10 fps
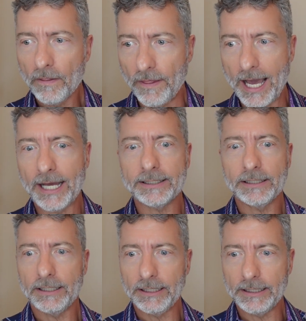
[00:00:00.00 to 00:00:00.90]

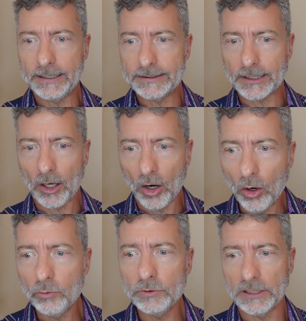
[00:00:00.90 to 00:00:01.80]
that is
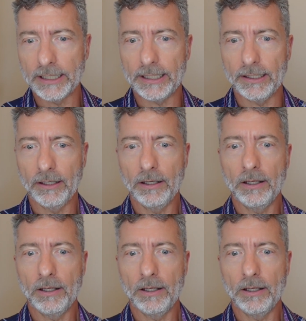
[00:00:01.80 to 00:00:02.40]
only